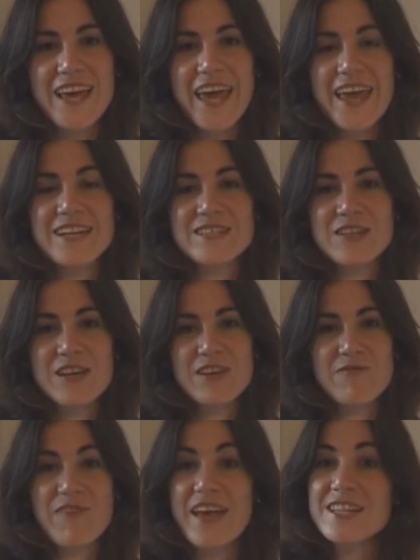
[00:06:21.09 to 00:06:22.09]
and
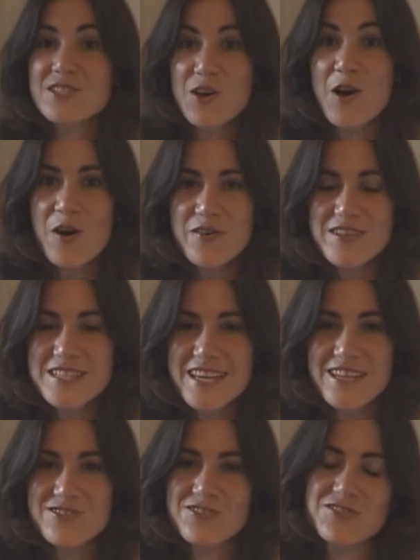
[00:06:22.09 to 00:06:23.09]
fats are
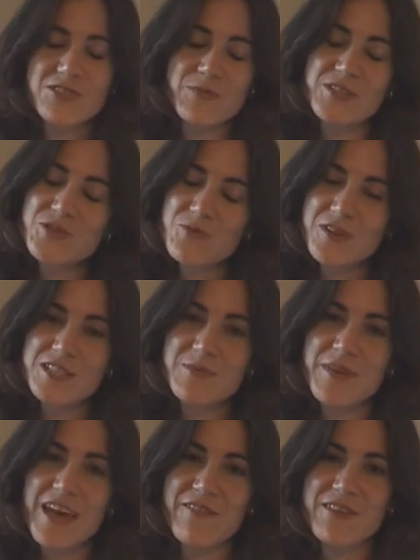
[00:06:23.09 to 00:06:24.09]
essential, so we do want to
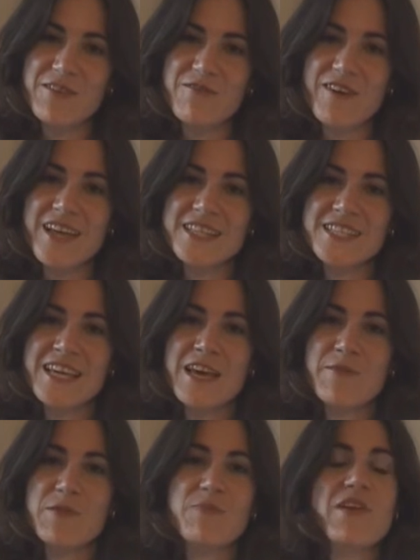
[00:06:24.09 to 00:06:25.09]
be having fats,
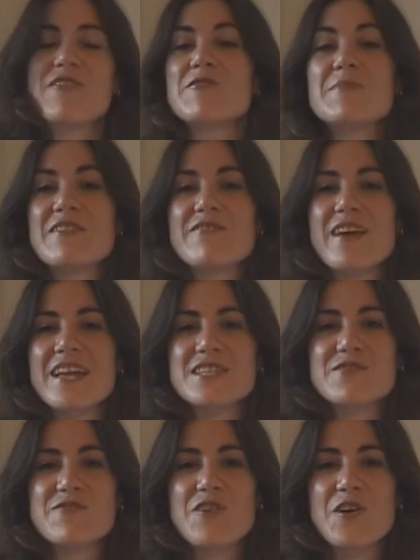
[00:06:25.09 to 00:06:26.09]
but preferably
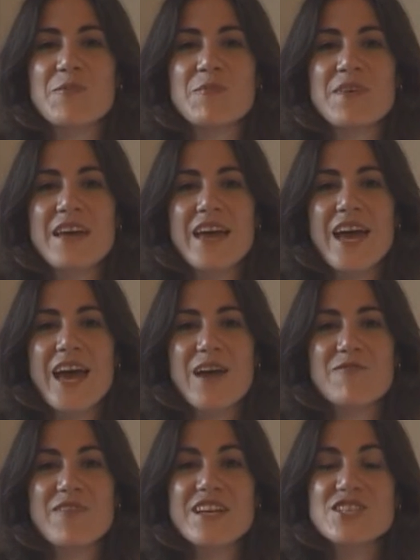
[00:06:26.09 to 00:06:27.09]
fats from
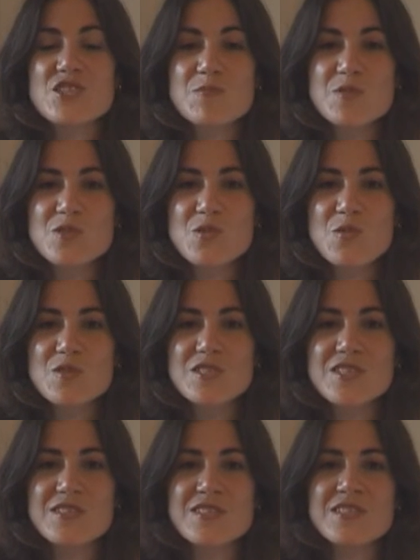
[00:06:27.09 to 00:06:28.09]
vegetable
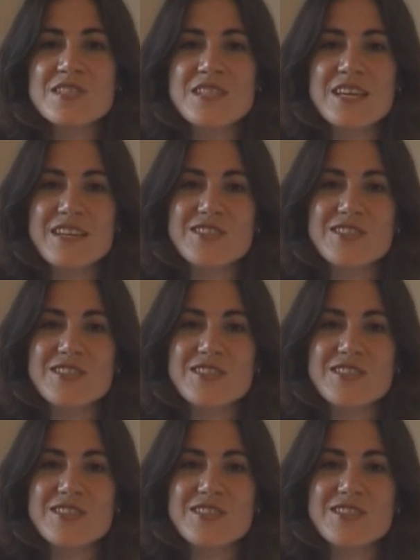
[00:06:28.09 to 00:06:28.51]
sources,